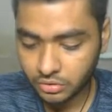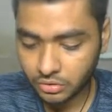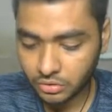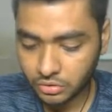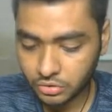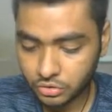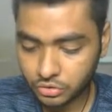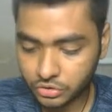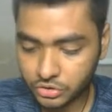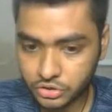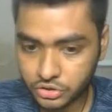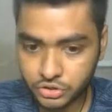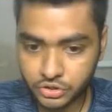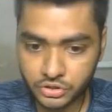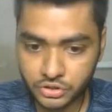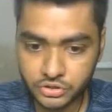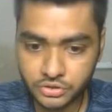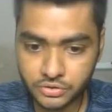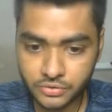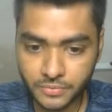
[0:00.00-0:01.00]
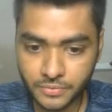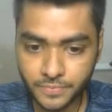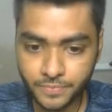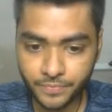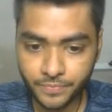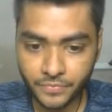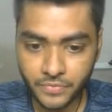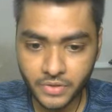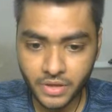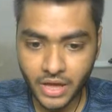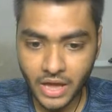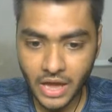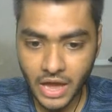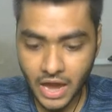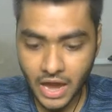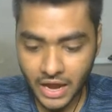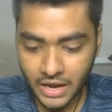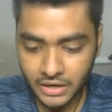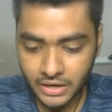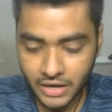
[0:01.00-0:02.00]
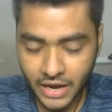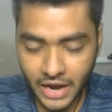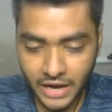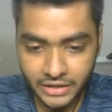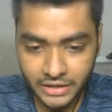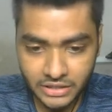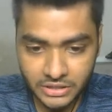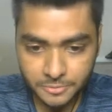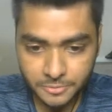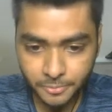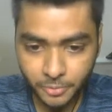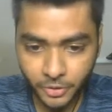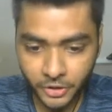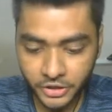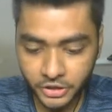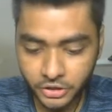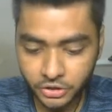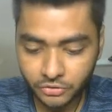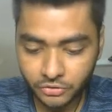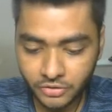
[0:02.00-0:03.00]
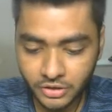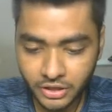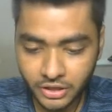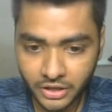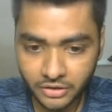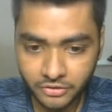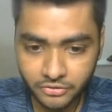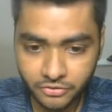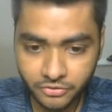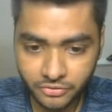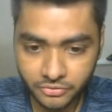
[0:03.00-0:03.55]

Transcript: host, and at this point you will give